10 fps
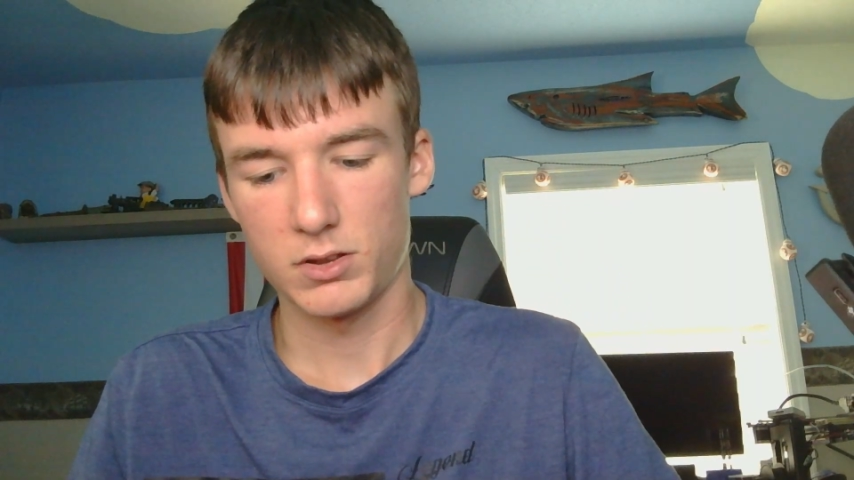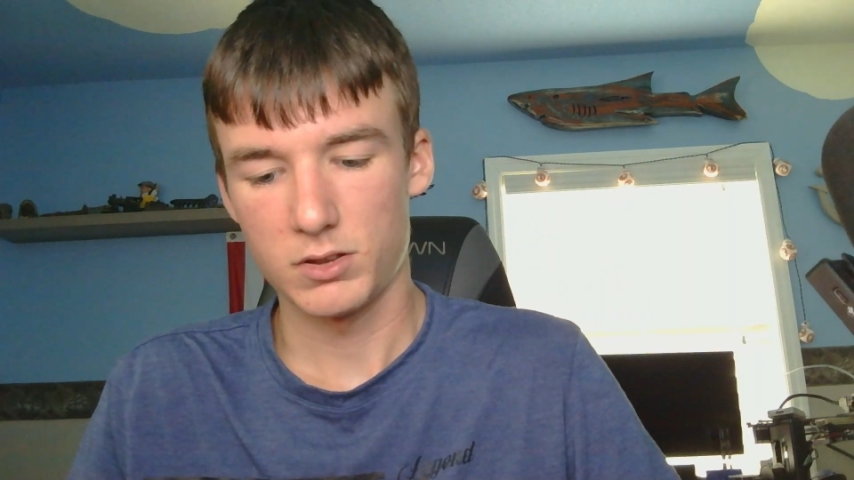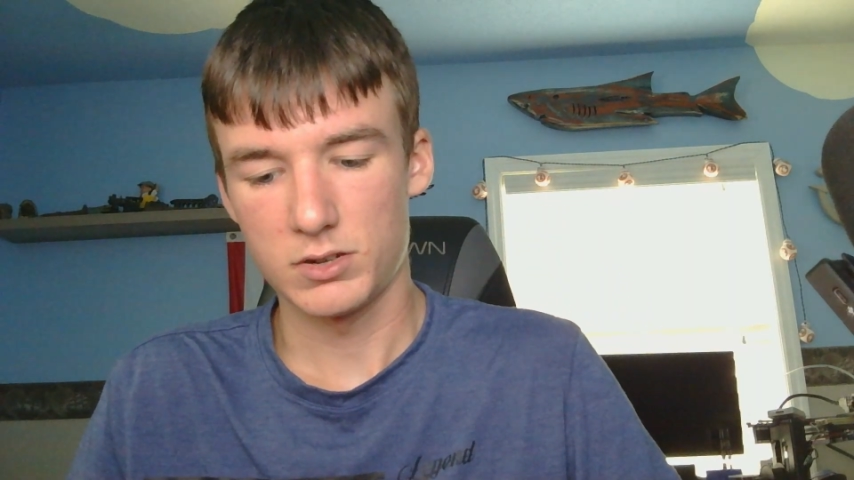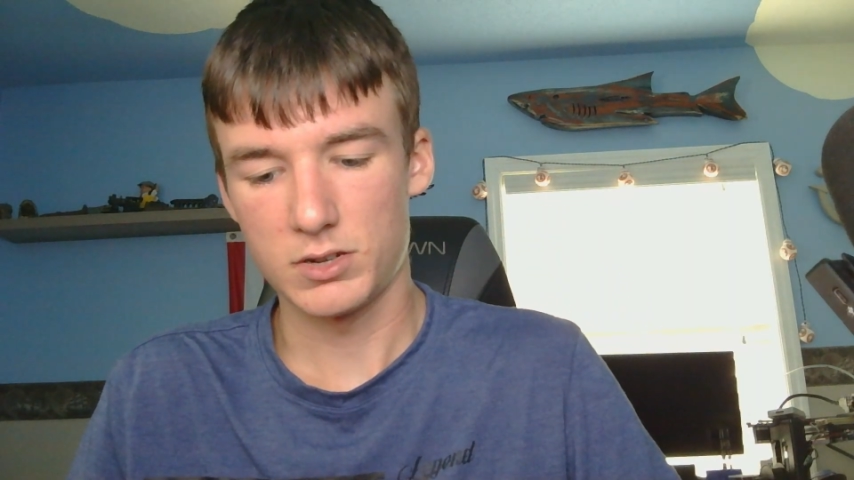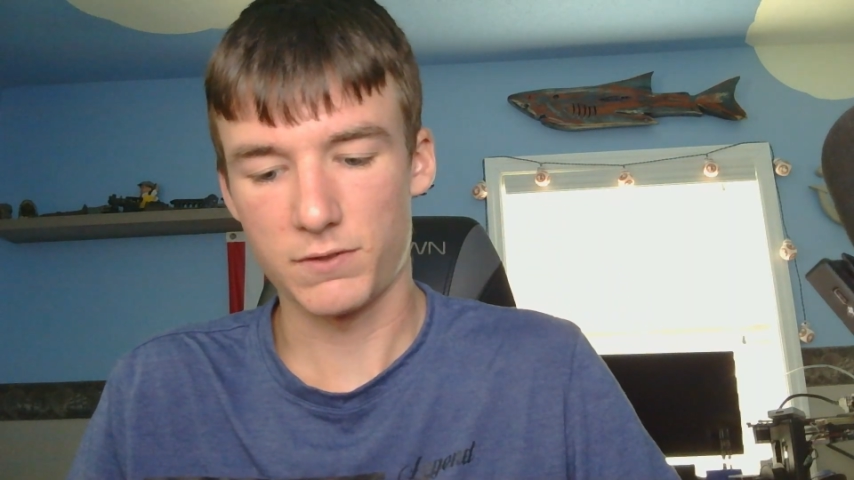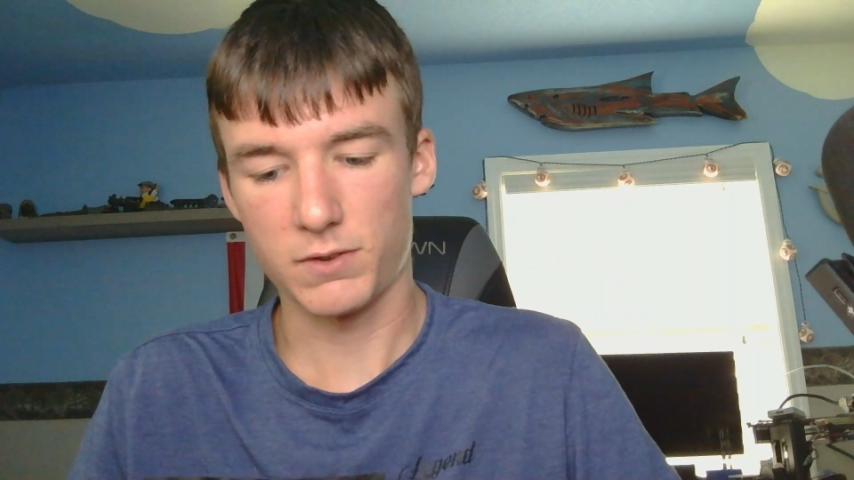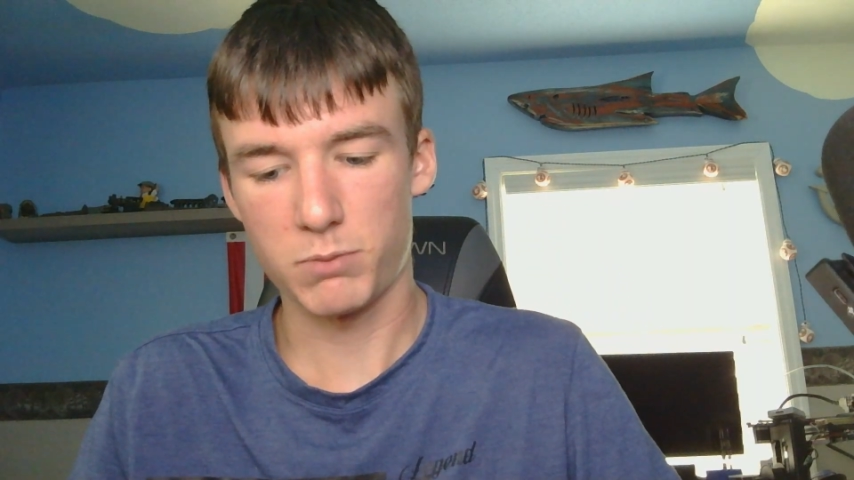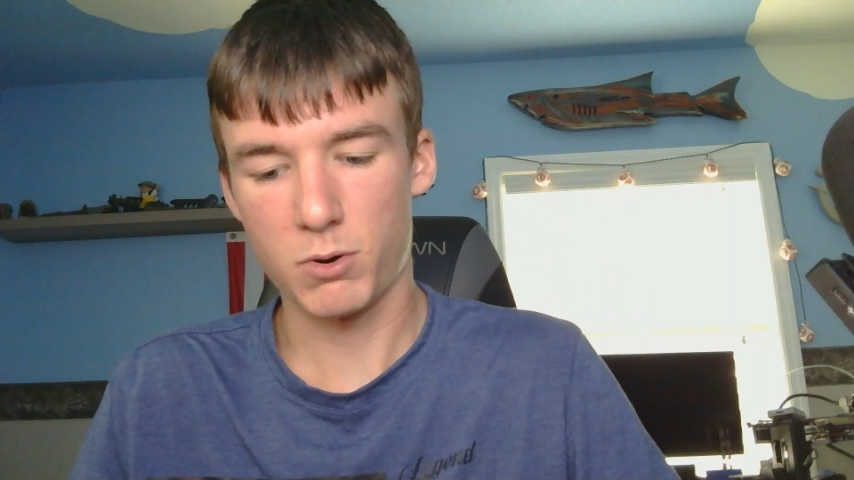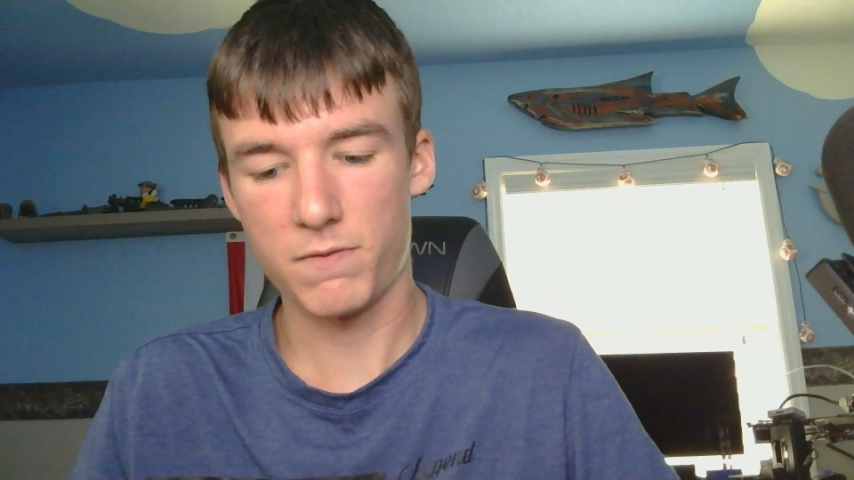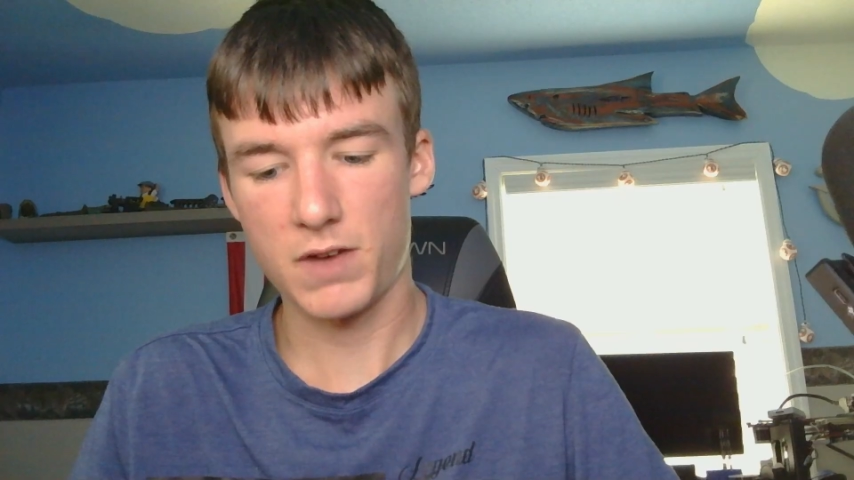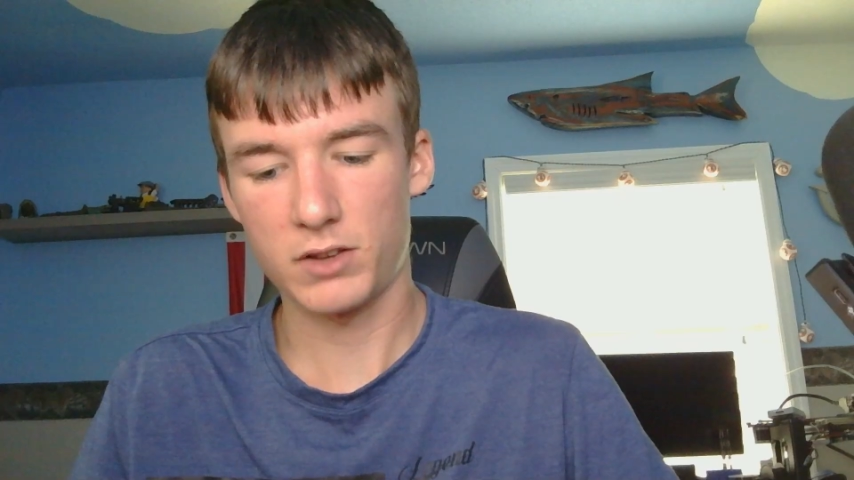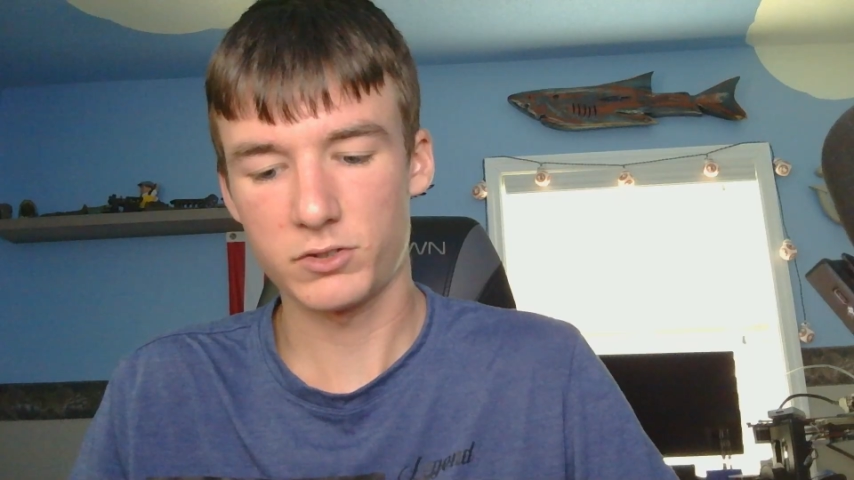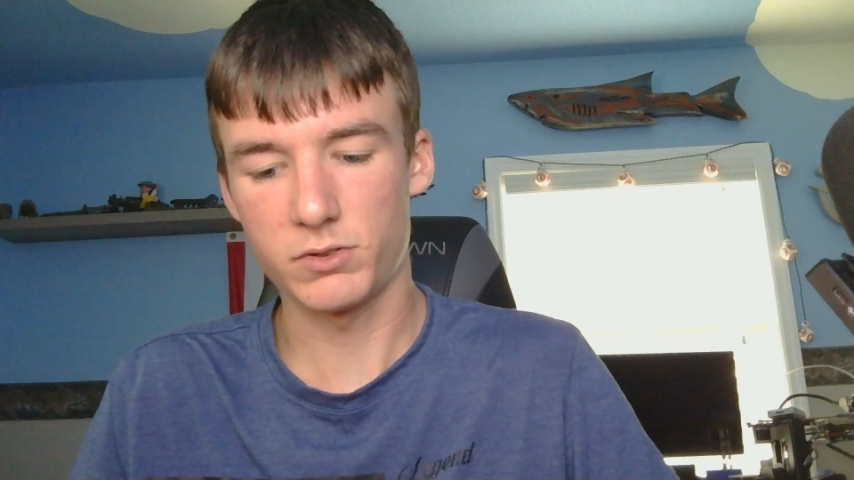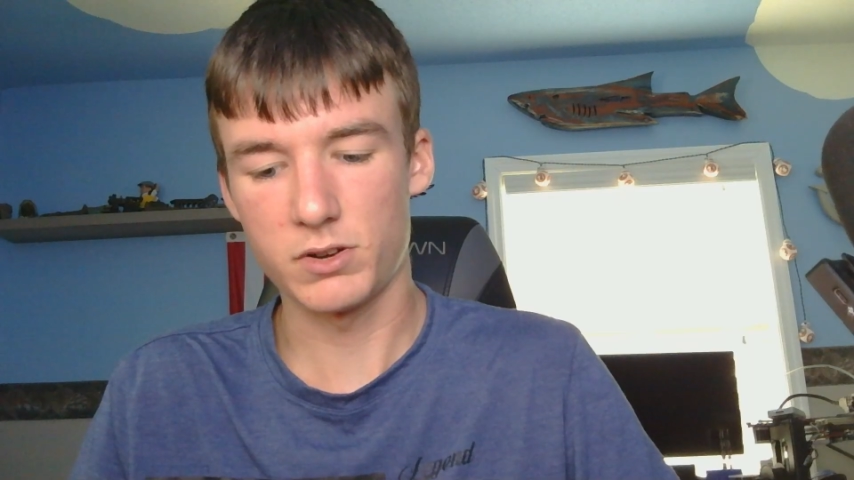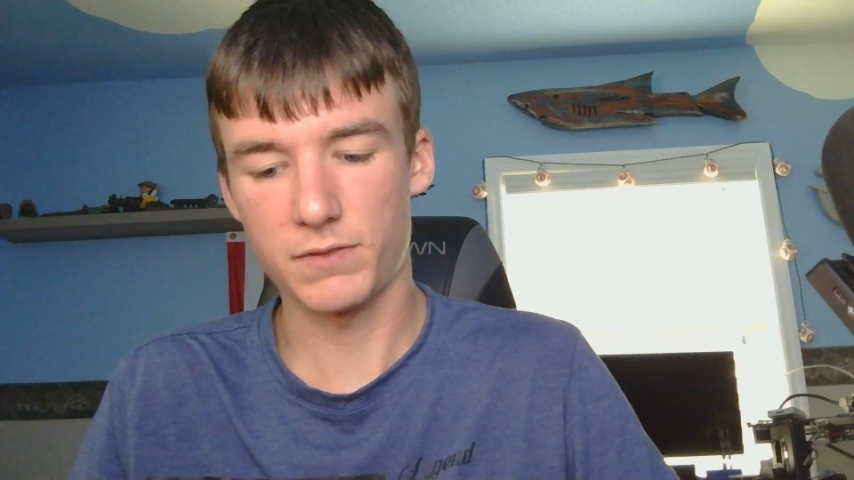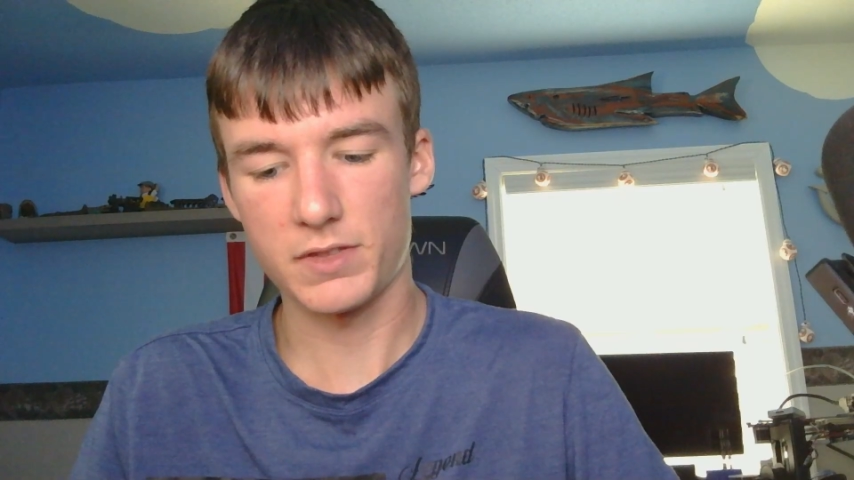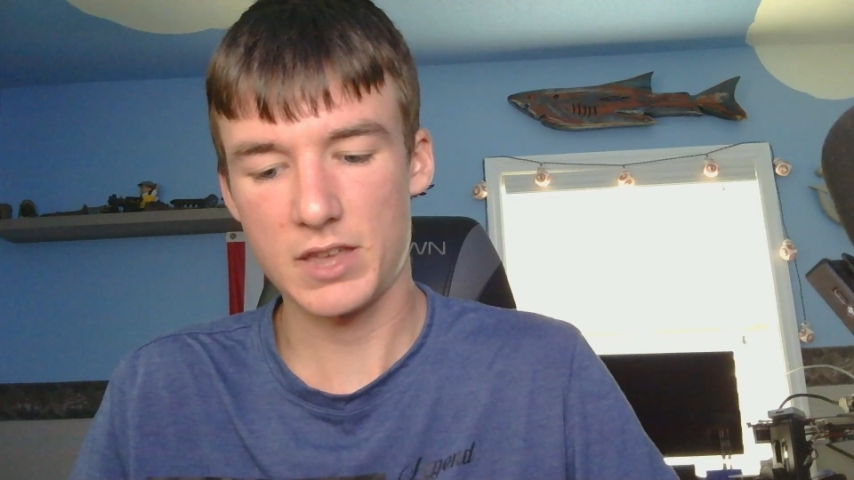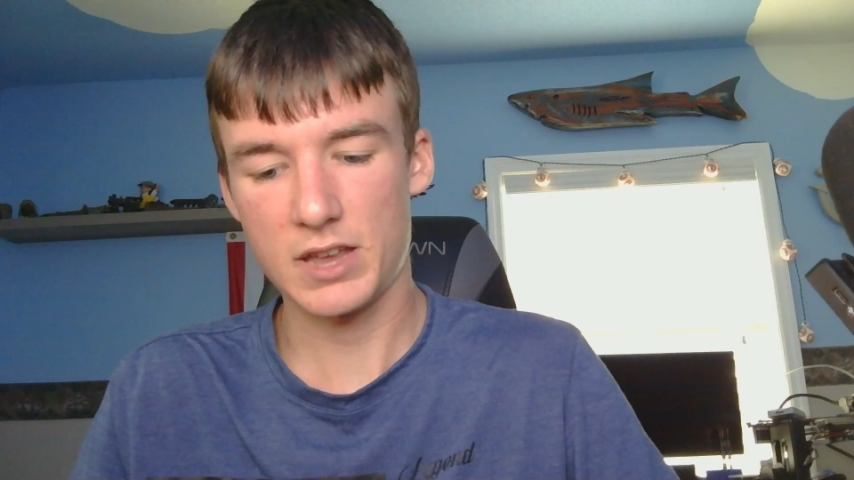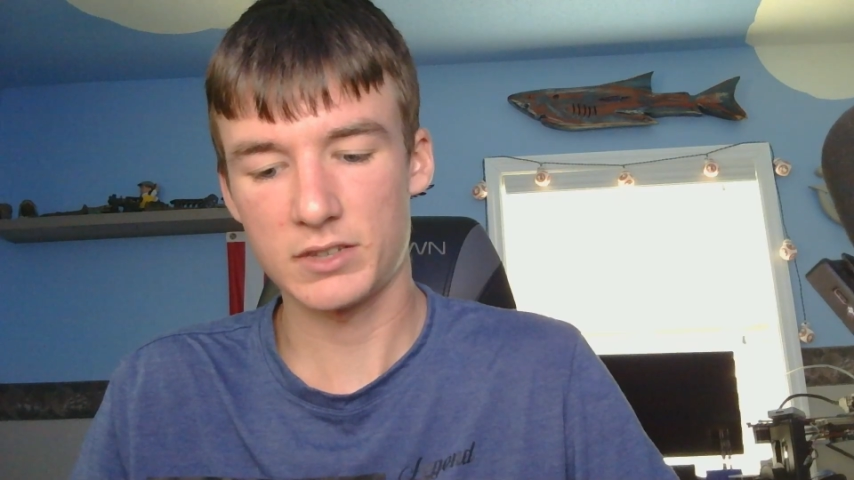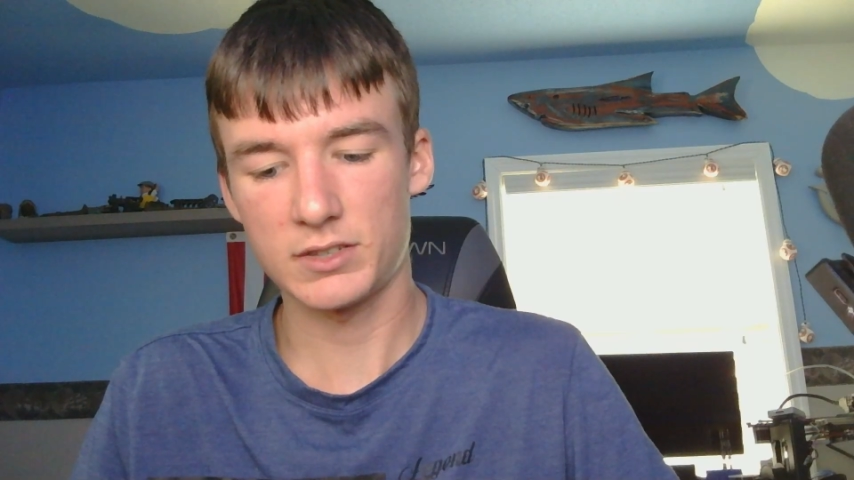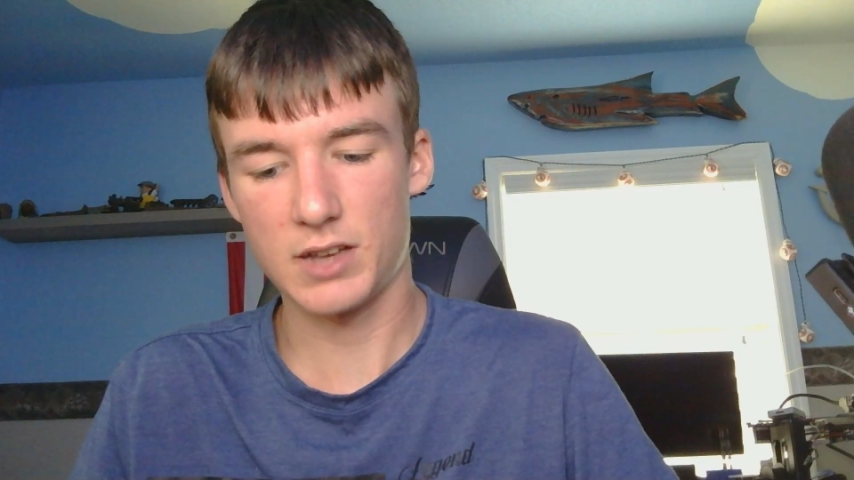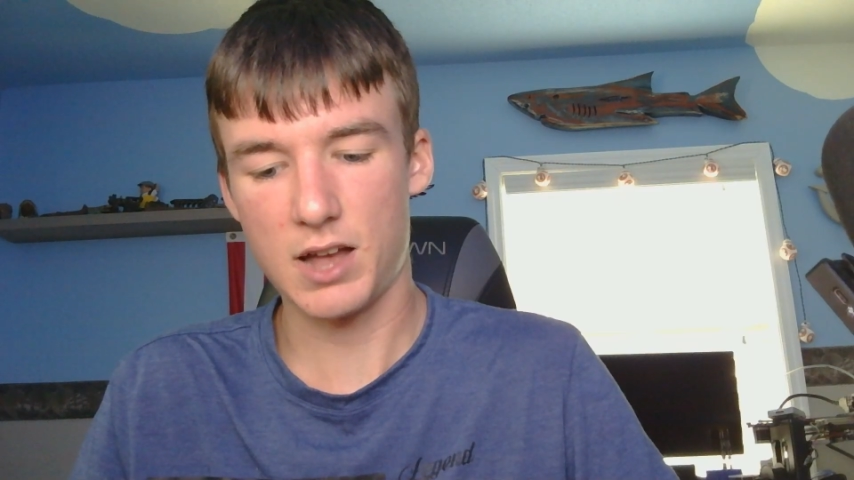Different profiles do different things.